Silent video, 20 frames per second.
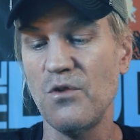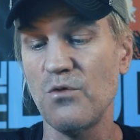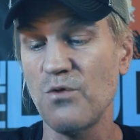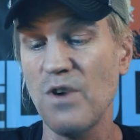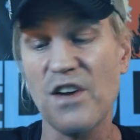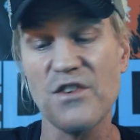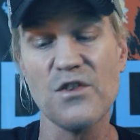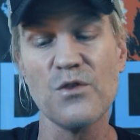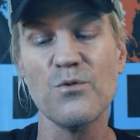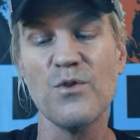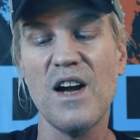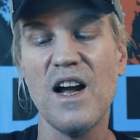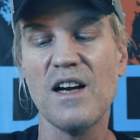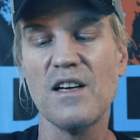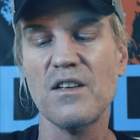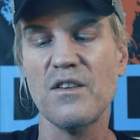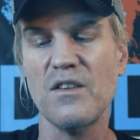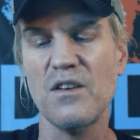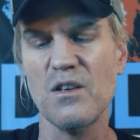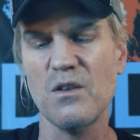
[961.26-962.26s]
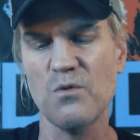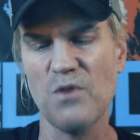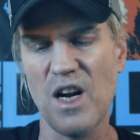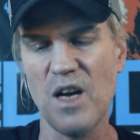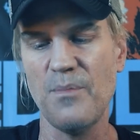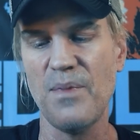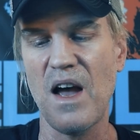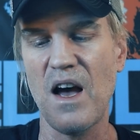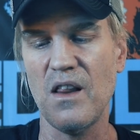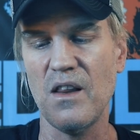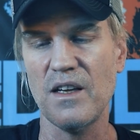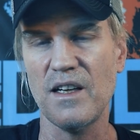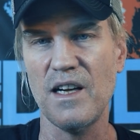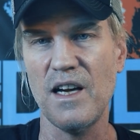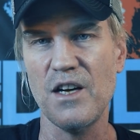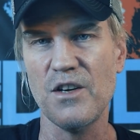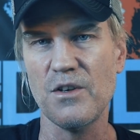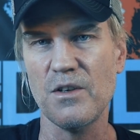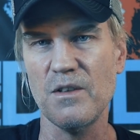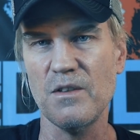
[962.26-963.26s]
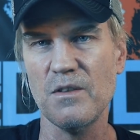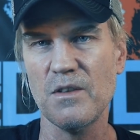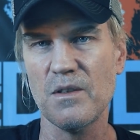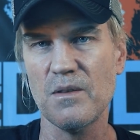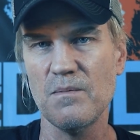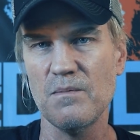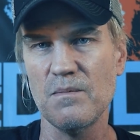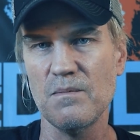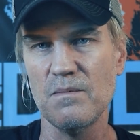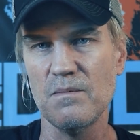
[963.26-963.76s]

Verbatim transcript: to resurrect their rape allegations